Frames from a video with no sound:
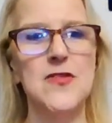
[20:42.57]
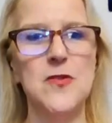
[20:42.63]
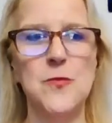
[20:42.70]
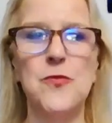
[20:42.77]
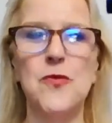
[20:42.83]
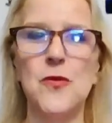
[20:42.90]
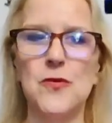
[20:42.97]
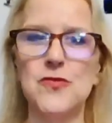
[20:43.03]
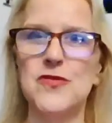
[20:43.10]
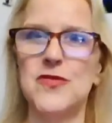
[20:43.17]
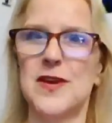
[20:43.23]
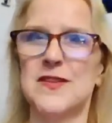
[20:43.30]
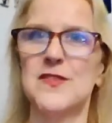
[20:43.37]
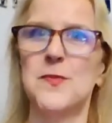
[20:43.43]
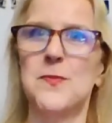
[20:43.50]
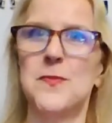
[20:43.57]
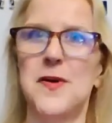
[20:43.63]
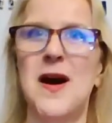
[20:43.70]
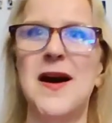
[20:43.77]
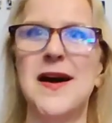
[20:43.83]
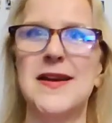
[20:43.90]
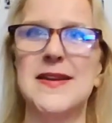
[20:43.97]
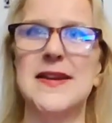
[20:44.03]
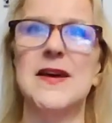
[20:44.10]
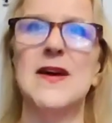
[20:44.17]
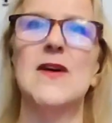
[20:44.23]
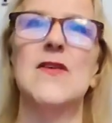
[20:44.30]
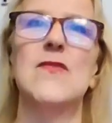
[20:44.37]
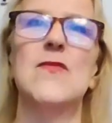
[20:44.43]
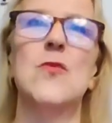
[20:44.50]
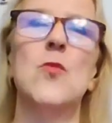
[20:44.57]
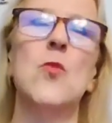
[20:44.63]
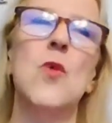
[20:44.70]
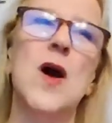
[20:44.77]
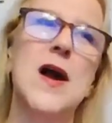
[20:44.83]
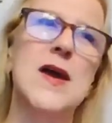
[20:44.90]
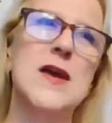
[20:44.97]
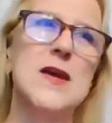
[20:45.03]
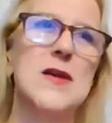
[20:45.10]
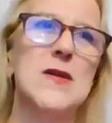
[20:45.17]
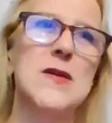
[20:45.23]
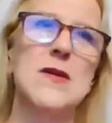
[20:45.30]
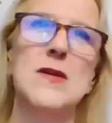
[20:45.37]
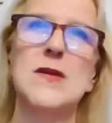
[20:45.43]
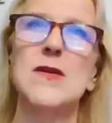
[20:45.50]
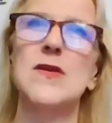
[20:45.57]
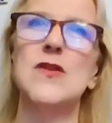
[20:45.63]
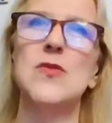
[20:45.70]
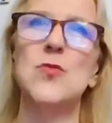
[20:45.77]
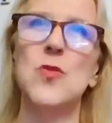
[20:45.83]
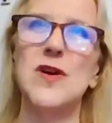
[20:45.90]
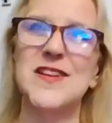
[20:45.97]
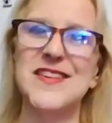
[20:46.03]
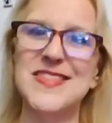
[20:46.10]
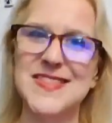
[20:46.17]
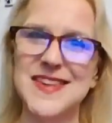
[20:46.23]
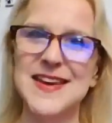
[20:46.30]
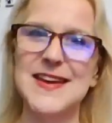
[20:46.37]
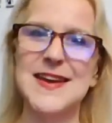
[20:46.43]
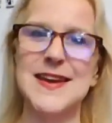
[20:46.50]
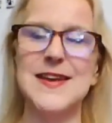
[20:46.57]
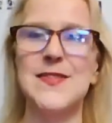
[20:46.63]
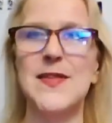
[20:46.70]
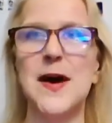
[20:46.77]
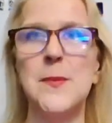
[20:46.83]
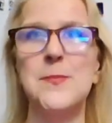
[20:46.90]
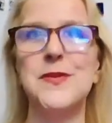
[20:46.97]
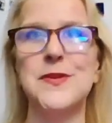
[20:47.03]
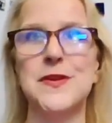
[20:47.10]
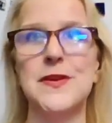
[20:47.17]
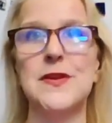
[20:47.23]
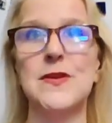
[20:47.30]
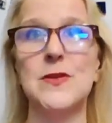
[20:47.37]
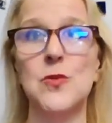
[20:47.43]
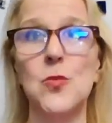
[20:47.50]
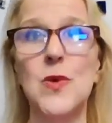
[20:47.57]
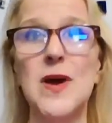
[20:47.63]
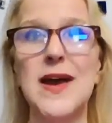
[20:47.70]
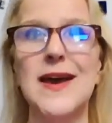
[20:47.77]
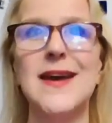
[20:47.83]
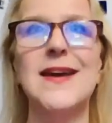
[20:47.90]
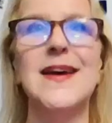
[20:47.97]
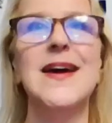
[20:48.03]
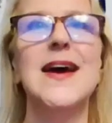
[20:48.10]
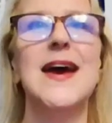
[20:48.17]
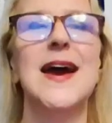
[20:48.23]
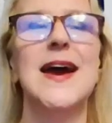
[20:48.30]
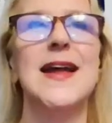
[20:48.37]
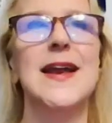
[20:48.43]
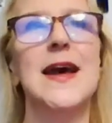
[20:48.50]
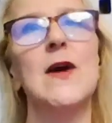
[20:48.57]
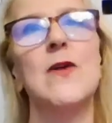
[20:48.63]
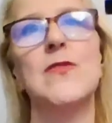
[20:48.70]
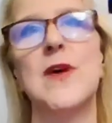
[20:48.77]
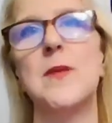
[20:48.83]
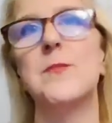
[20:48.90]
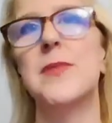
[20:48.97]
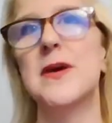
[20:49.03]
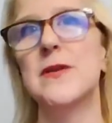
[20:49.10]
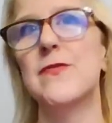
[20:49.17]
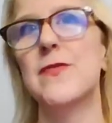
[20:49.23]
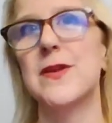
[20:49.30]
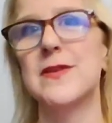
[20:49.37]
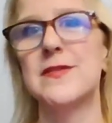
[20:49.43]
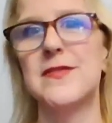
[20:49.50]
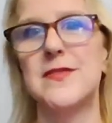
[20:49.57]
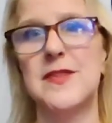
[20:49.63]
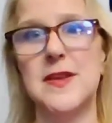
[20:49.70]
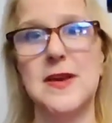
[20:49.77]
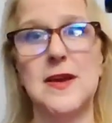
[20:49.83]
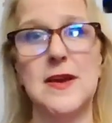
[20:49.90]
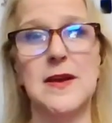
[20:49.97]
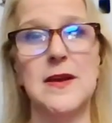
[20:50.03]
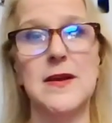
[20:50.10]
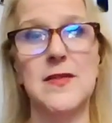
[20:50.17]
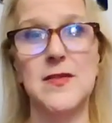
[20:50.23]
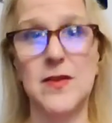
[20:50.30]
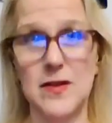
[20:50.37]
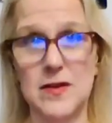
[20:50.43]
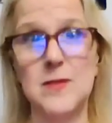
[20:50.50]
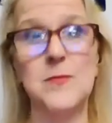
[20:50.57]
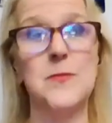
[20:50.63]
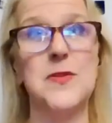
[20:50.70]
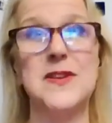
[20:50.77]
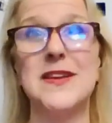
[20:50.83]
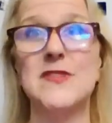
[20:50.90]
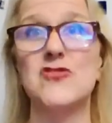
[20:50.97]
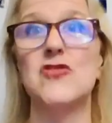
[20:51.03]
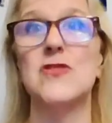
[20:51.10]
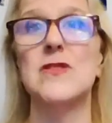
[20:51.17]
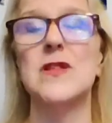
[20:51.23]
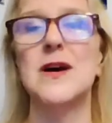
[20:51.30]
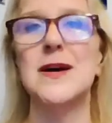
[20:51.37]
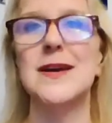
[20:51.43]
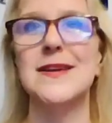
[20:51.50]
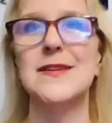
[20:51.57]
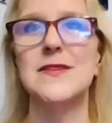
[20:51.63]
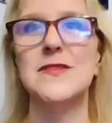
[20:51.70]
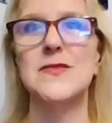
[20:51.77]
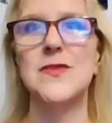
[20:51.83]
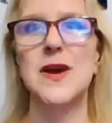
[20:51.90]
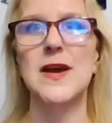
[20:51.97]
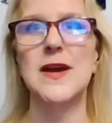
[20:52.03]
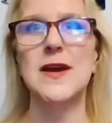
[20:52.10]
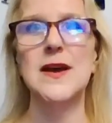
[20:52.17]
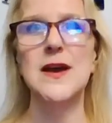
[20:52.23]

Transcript: process behind it, of why you want to think in that particular way and how that benefits the potential client, right?